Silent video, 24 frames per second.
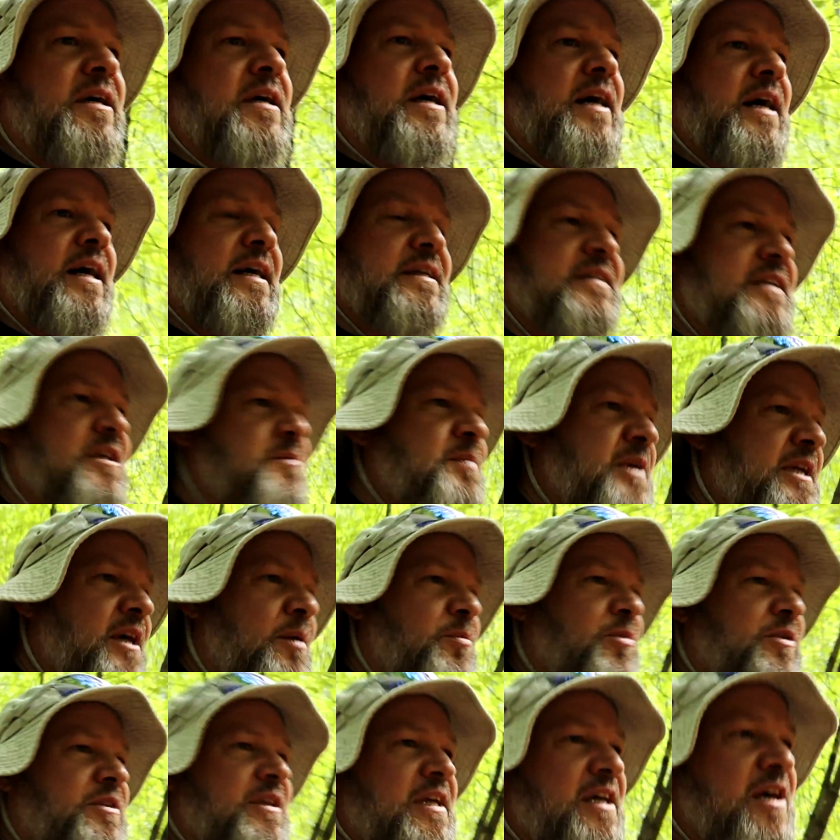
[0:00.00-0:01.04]
I did meet
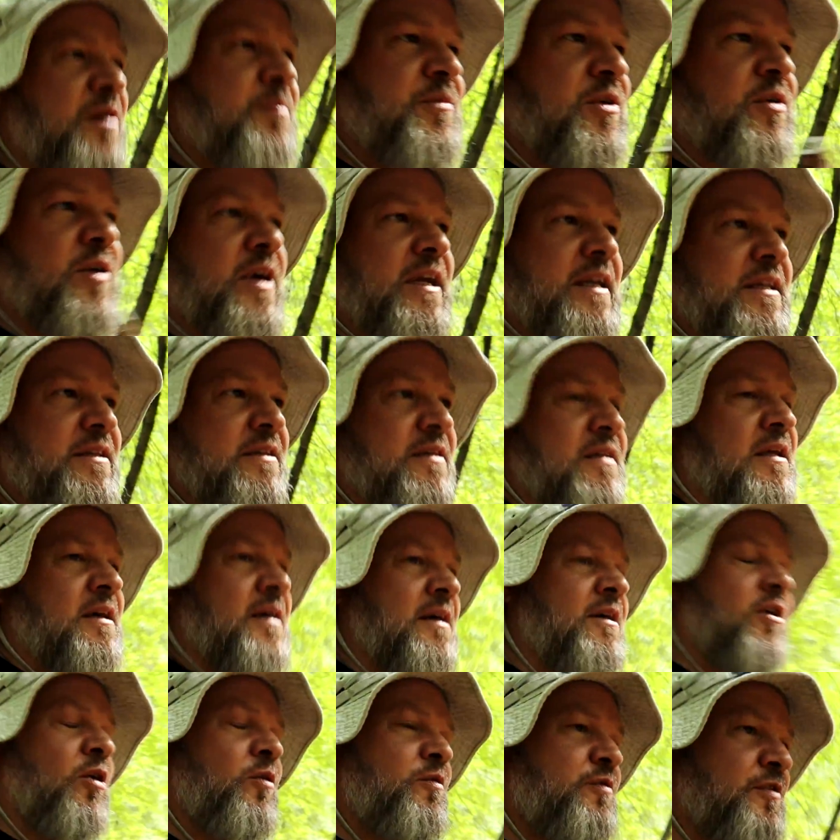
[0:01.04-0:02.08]
up with them. They're going to
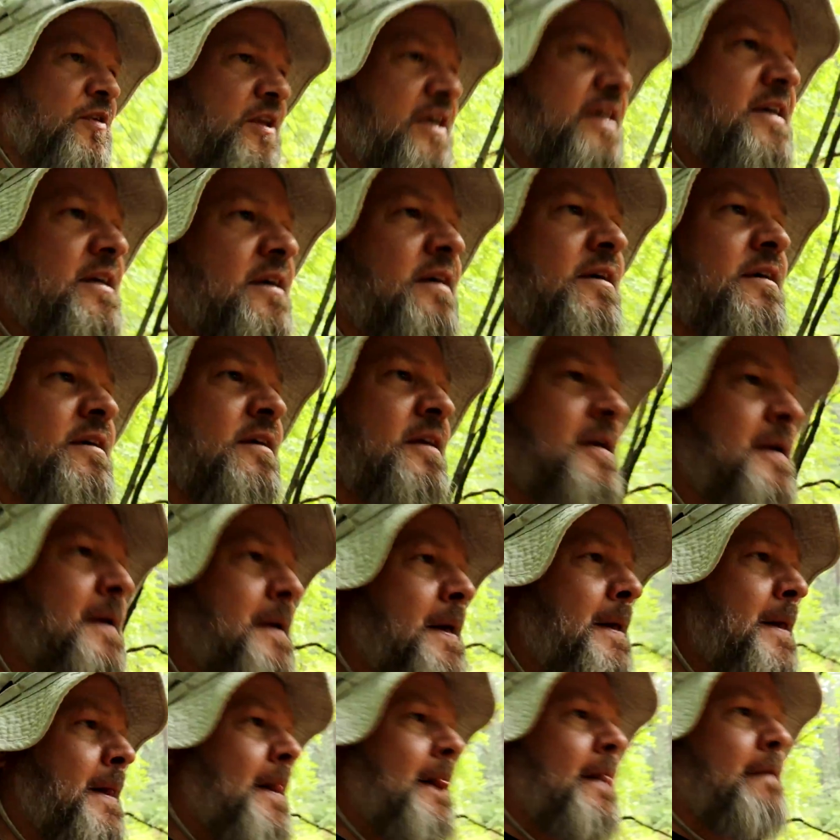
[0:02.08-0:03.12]
hopefully
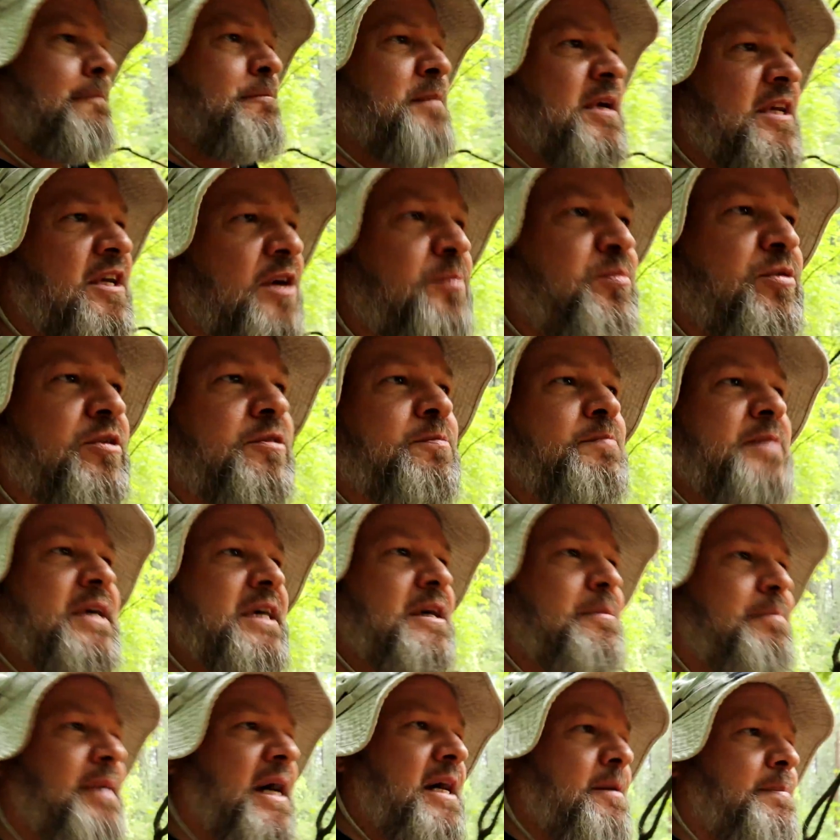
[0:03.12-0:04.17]
meet up with me
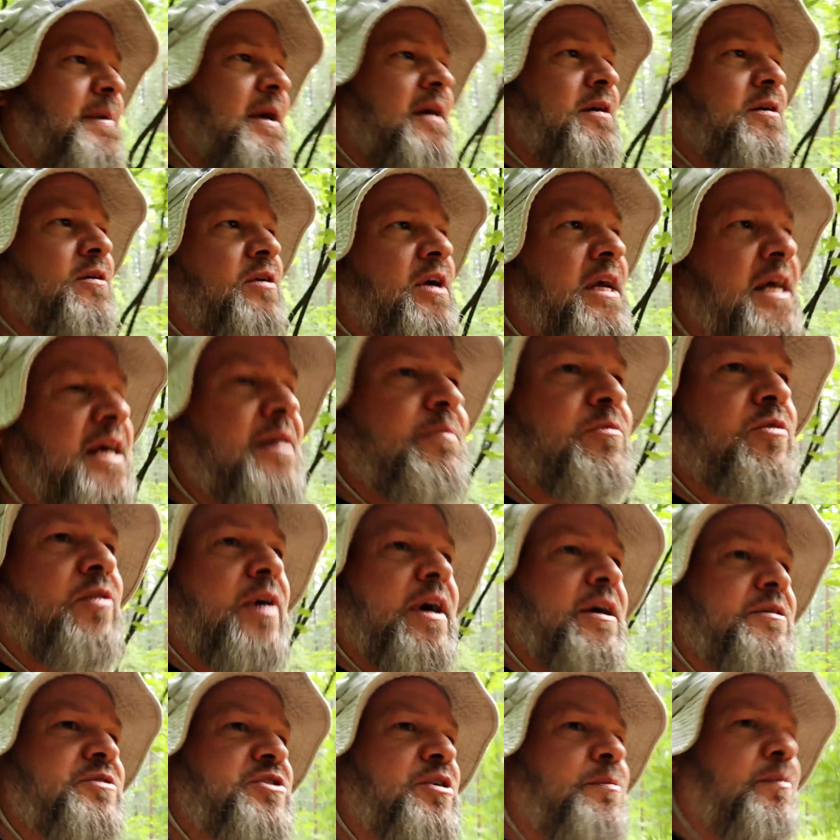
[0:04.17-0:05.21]
at Backpacker
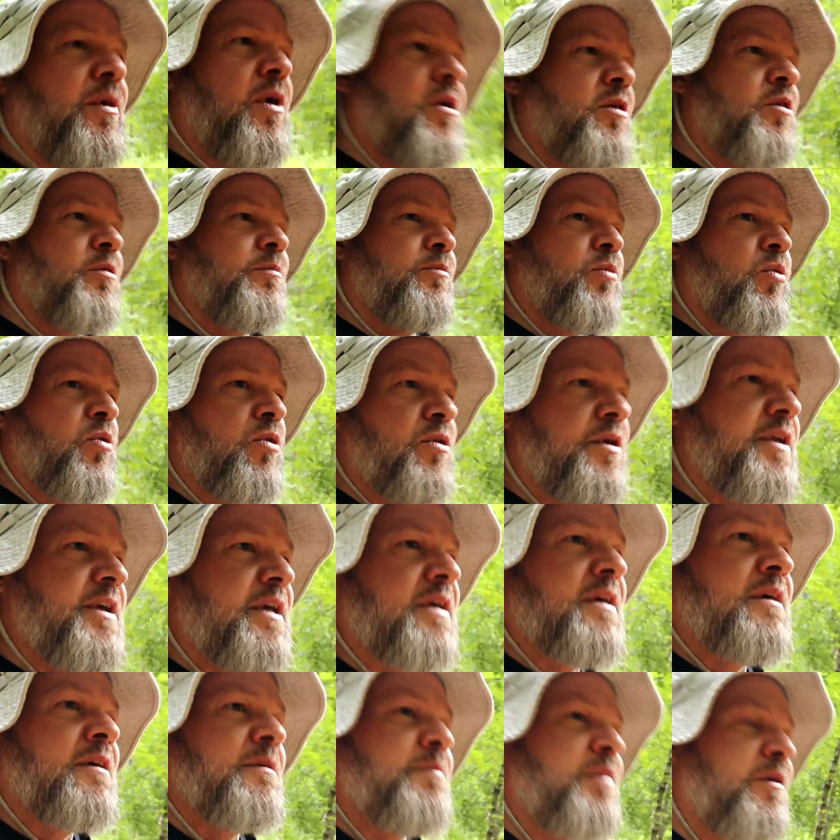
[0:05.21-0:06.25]
Campground tomorrow
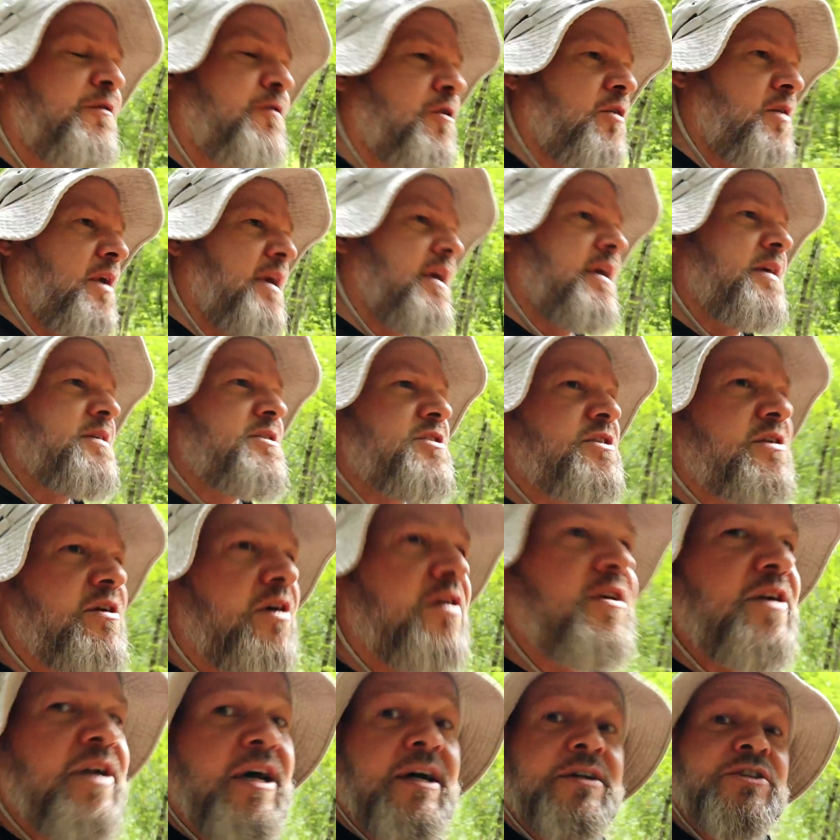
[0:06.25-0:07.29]
morning before I get
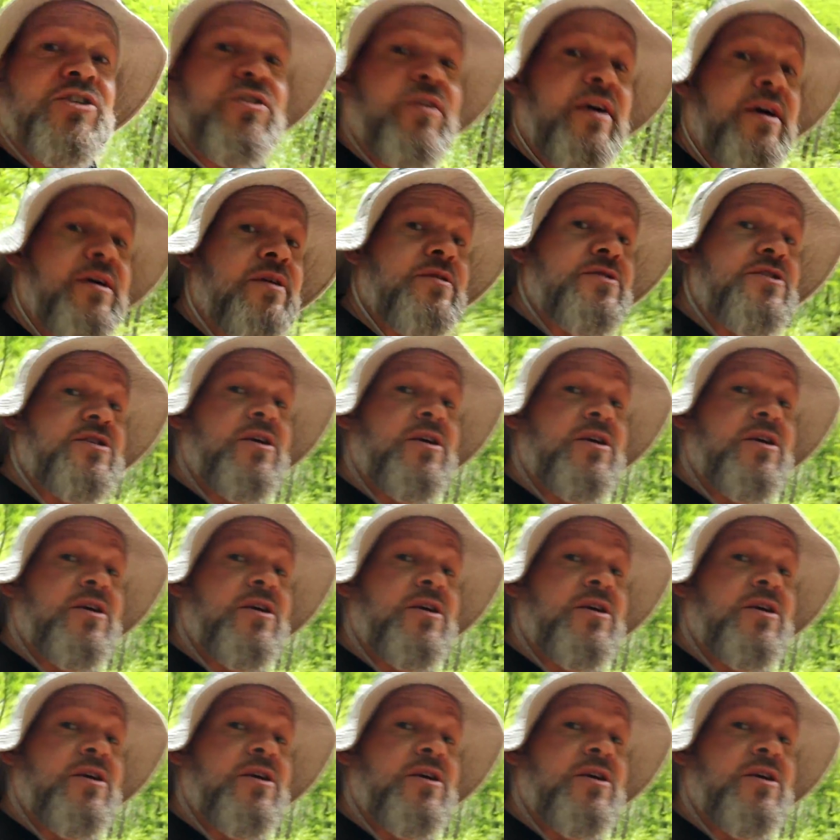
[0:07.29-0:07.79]
started on trail.